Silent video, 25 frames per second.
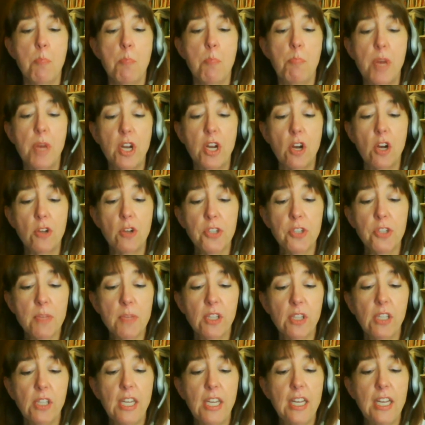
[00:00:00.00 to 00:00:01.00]
But
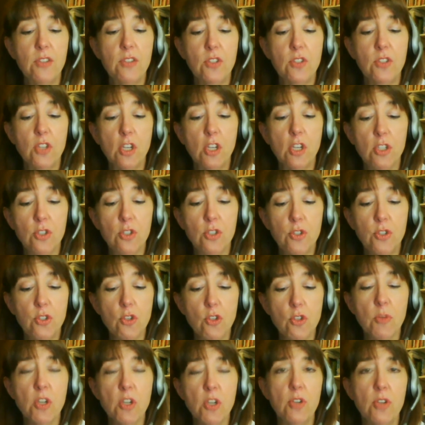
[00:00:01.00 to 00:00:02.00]
ultimately, it's the
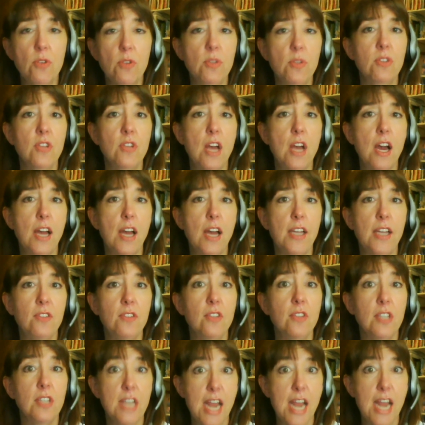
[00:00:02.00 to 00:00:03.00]
consumer who
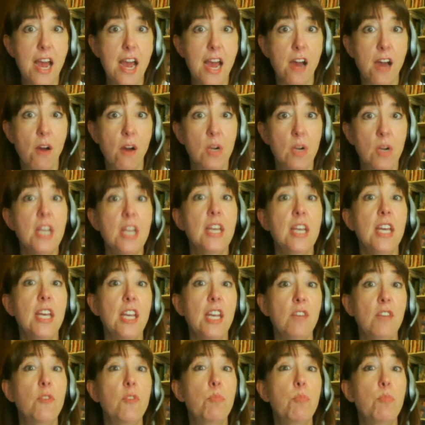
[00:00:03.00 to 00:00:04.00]
decides now
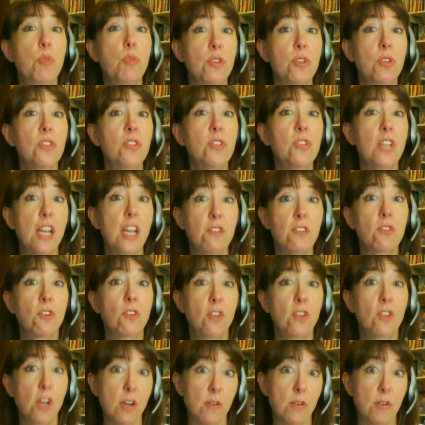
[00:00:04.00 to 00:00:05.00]
if a book stays or
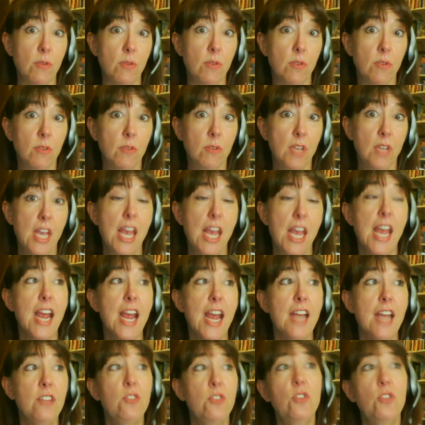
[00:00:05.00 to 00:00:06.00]
goes.
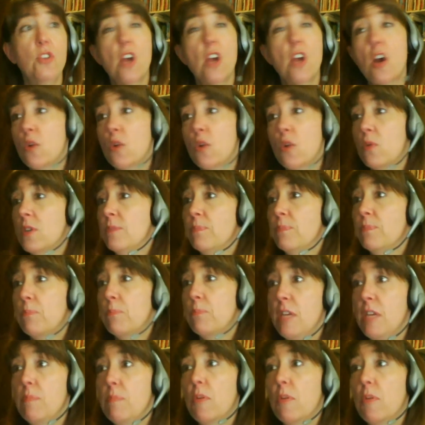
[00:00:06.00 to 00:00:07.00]
And so
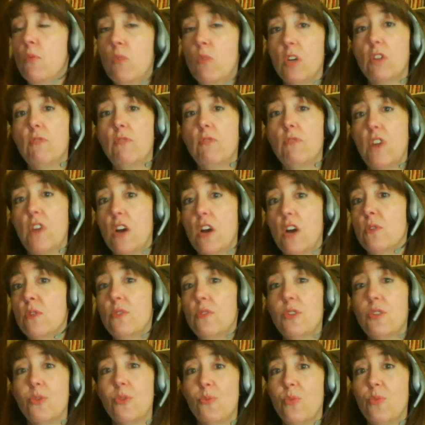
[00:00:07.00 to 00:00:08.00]
people will
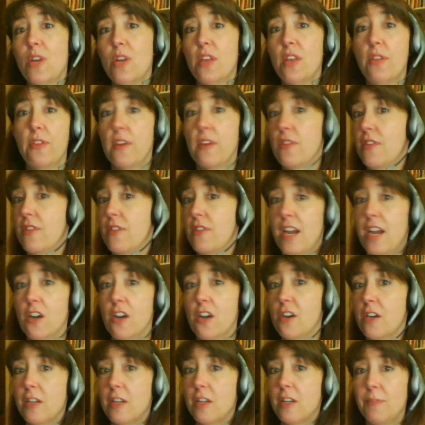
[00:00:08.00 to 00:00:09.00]
vote with
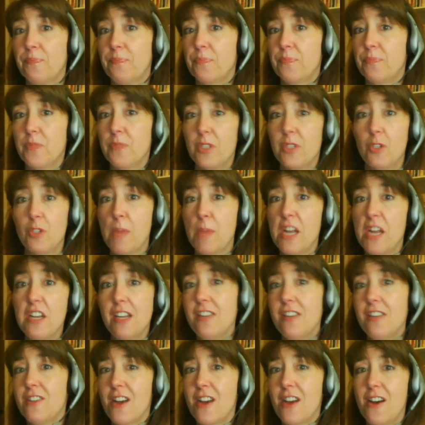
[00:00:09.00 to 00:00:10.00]
their
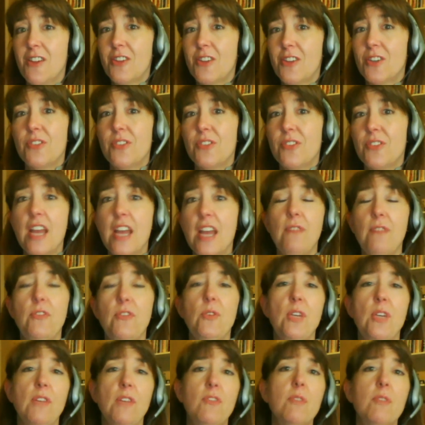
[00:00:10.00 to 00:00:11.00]
spending dollars. And if you
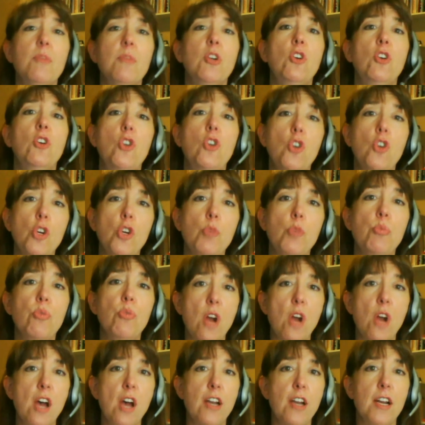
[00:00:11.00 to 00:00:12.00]
give them a good
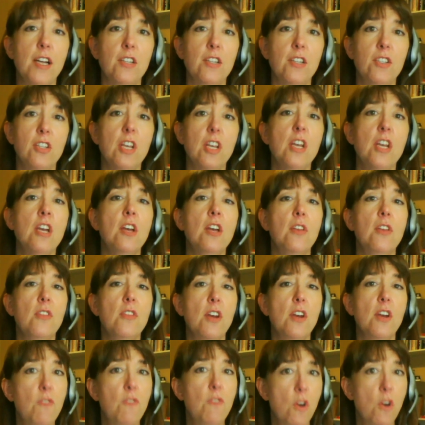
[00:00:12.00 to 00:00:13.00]
product,
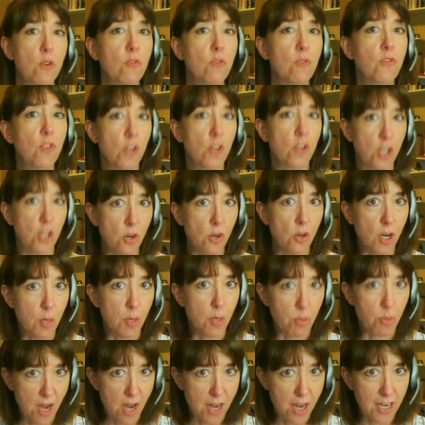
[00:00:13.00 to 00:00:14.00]
they'll vote for your
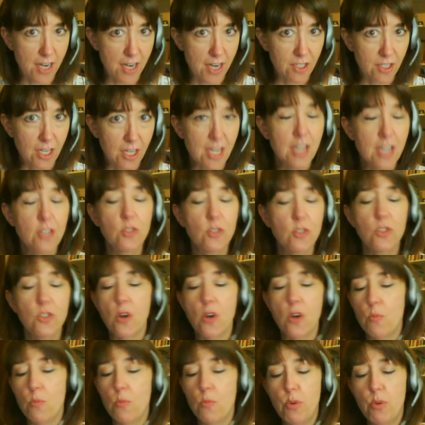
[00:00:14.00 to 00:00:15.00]
product.
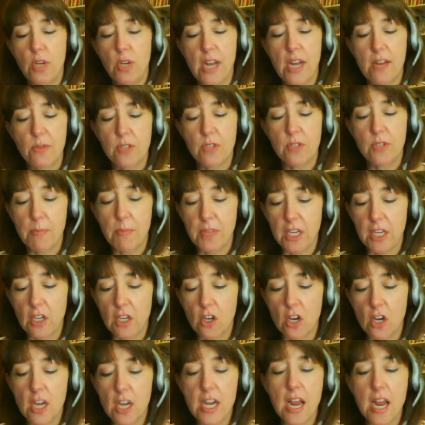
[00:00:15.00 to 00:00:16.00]
So put out something
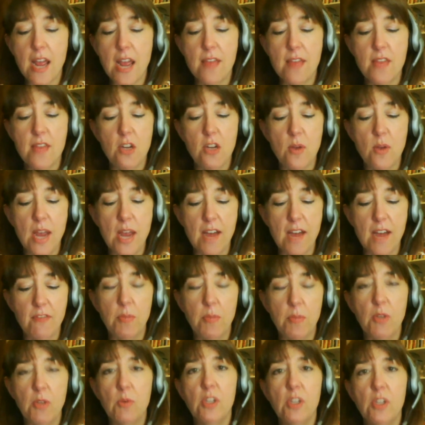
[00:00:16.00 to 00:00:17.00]
good, and then you have to
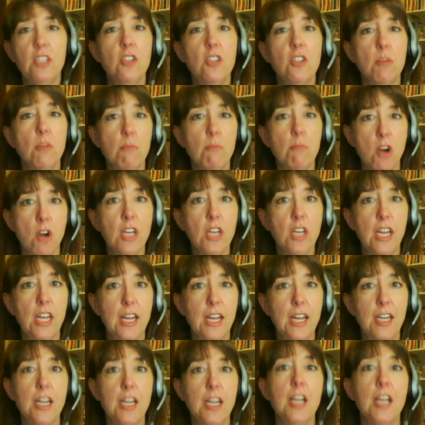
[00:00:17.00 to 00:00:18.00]
be willing to market
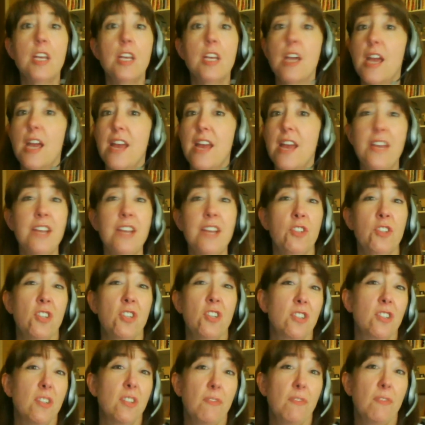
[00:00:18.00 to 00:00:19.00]
it. And that's
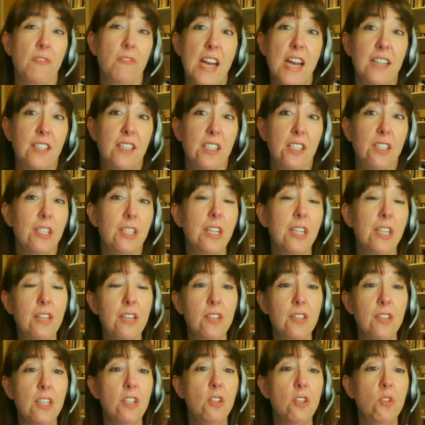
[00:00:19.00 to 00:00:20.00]
just a fact in
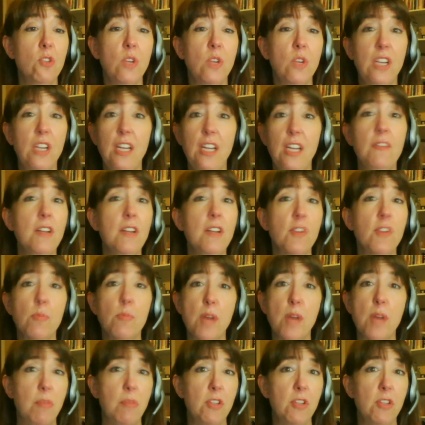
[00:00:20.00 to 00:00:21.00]
today's industry. Even if you're
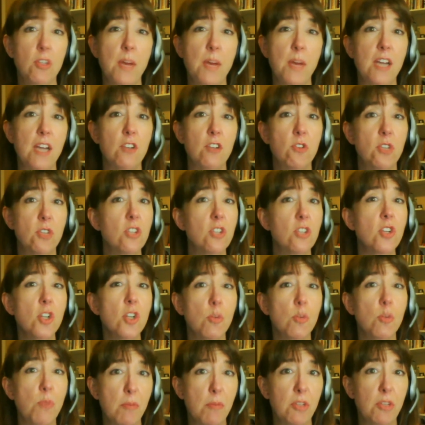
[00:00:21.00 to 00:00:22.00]
published by a traditional
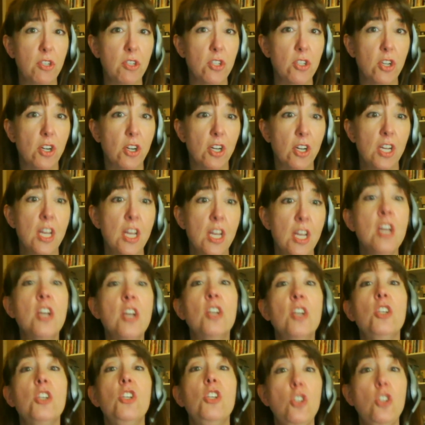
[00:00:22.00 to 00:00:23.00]
publisher,
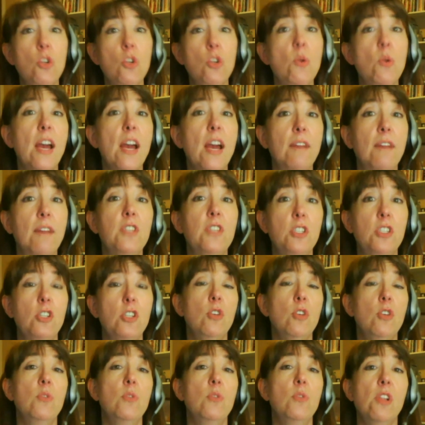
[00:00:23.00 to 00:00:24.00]
you have to
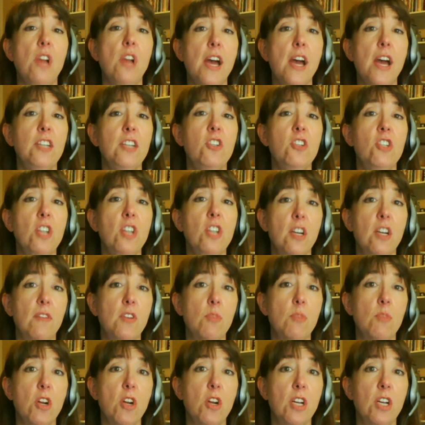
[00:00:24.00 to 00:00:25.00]
do the lion's share of your
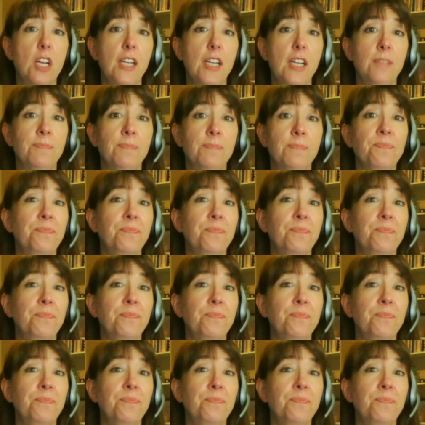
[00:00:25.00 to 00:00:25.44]
marketing.